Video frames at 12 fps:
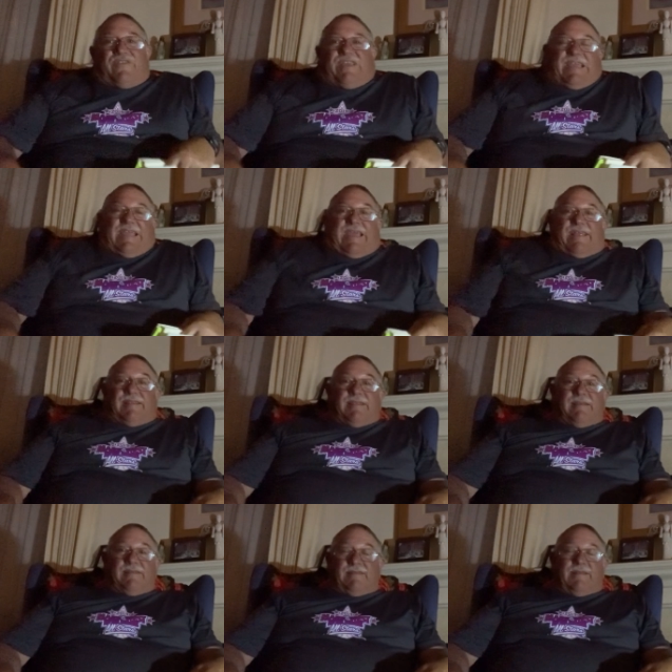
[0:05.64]
V again.
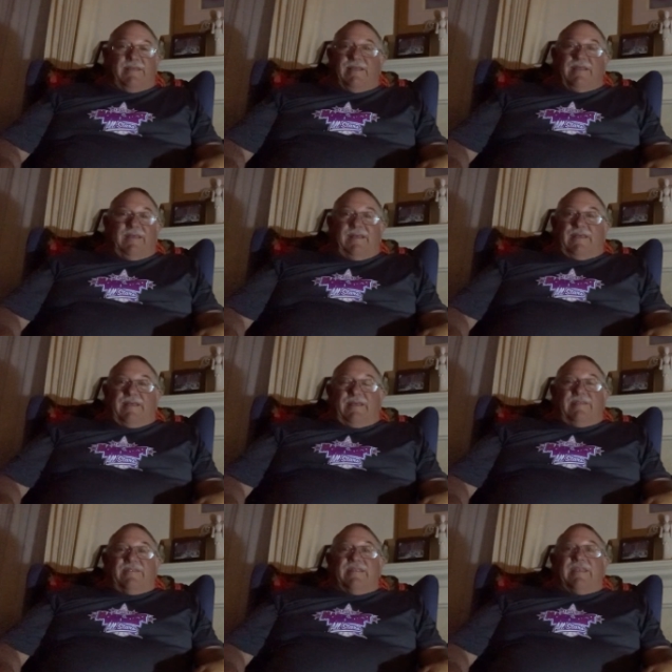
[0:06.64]

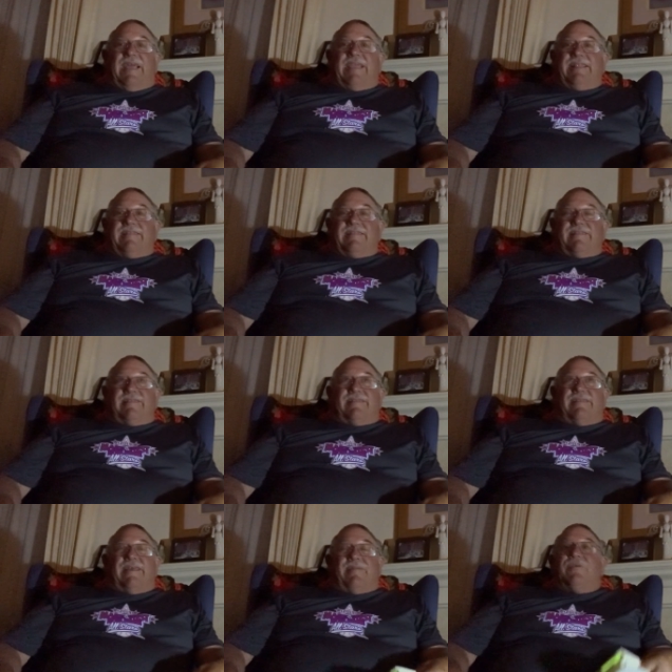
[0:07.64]
Tonight
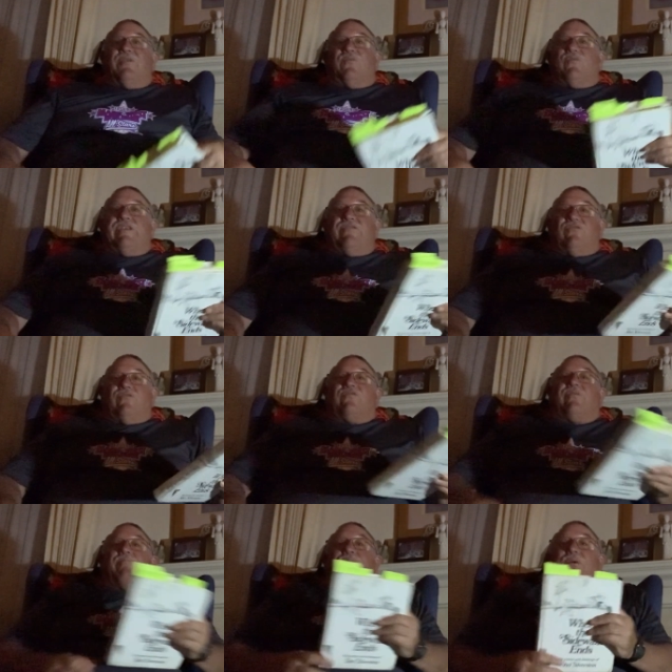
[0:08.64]
I'm going to read you some